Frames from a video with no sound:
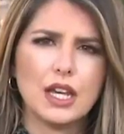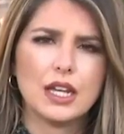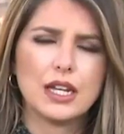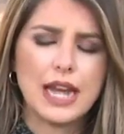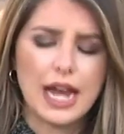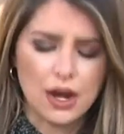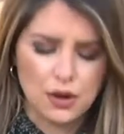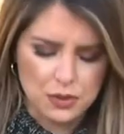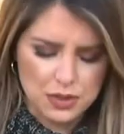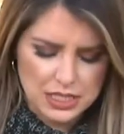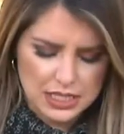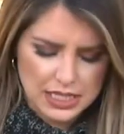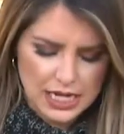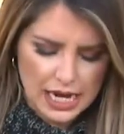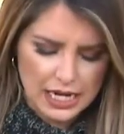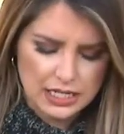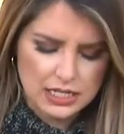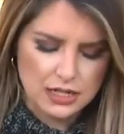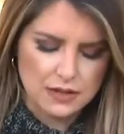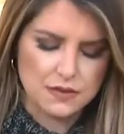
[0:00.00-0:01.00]
Now,
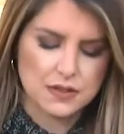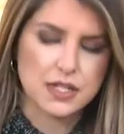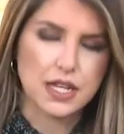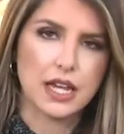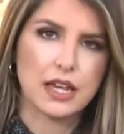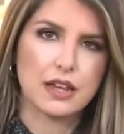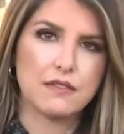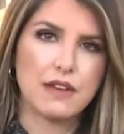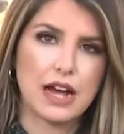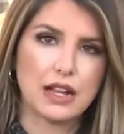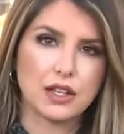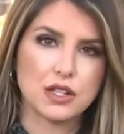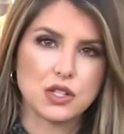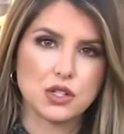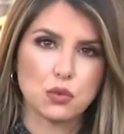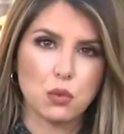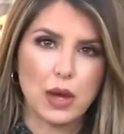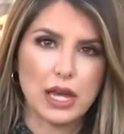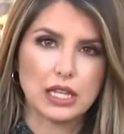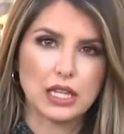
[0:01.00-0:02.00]
detectives say
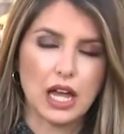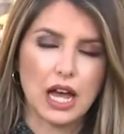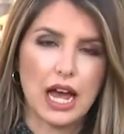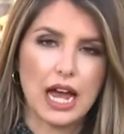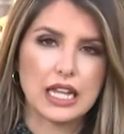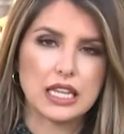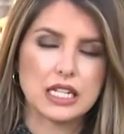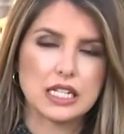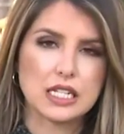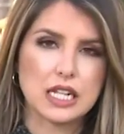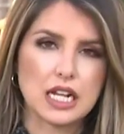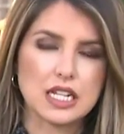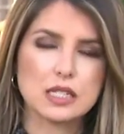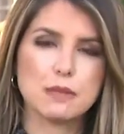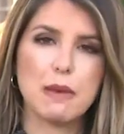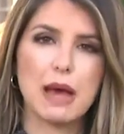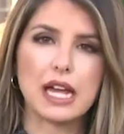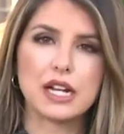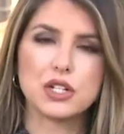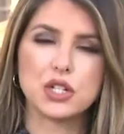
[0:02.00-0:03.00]
Valenzuela and the
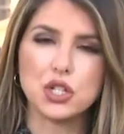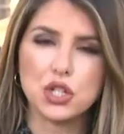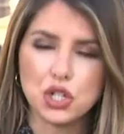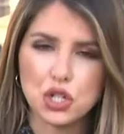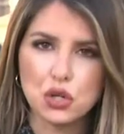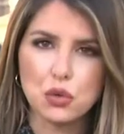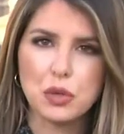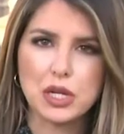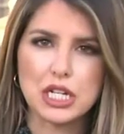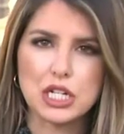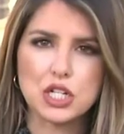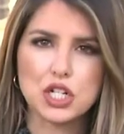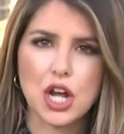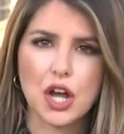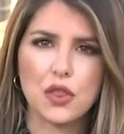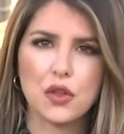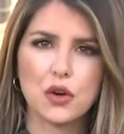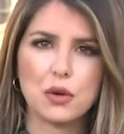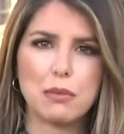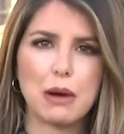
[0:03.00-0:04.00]
suspect knew each other,